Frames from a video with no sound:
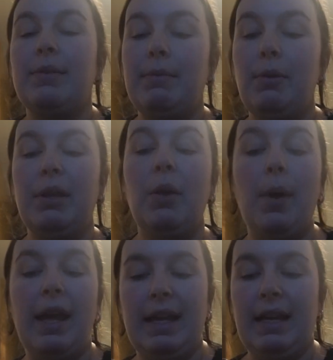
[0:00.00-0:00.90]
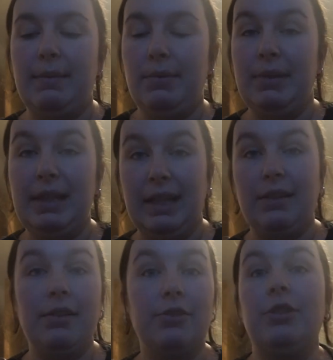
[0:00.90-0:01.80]
So I'm normally awake, I'm normally
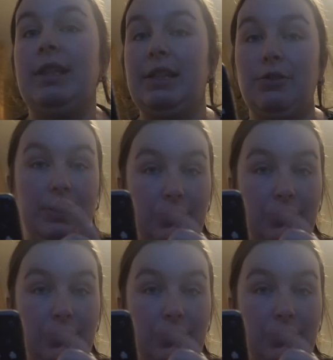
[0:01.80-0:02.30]
like literally